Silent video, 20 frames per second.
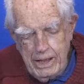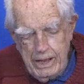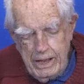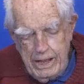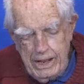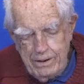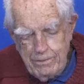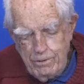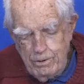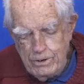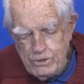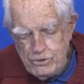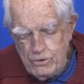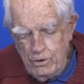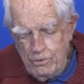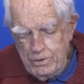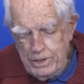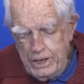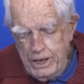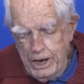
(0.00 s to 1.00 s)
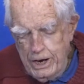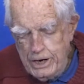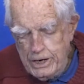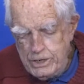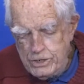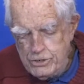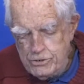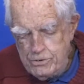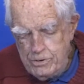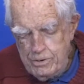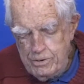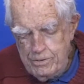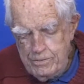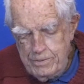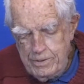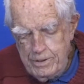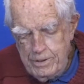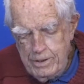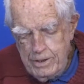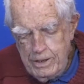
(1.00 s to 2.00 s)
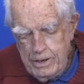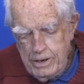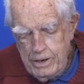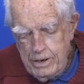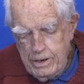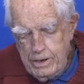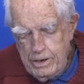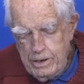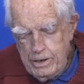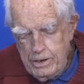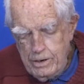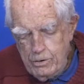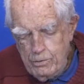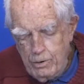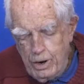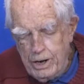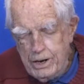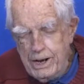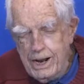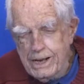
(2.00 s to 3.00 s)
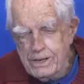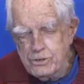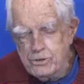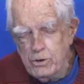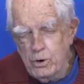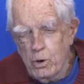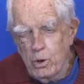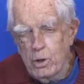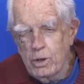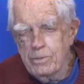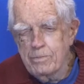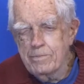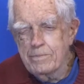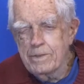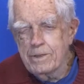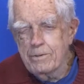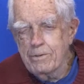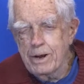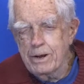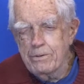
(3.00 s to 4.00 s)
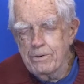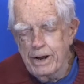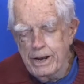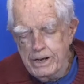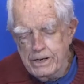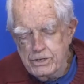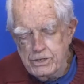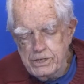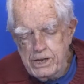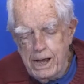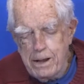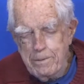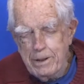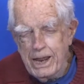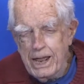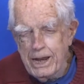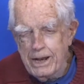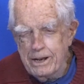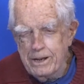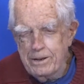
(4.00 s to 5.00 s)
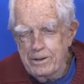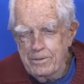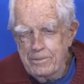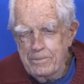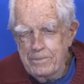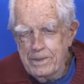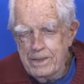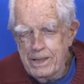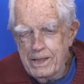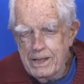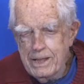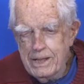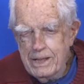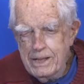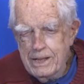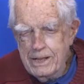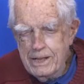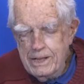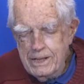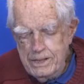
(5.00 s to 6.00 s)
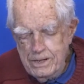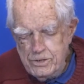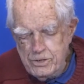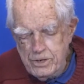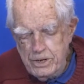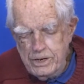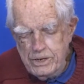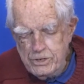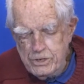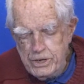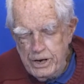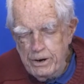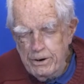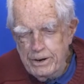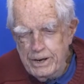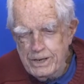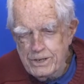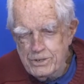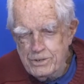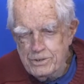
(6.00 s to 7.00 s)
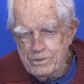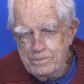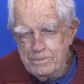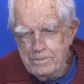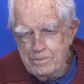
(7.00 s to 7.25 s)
And of course, over the years, Rutland High School, the Red Raiders, dominated the city series.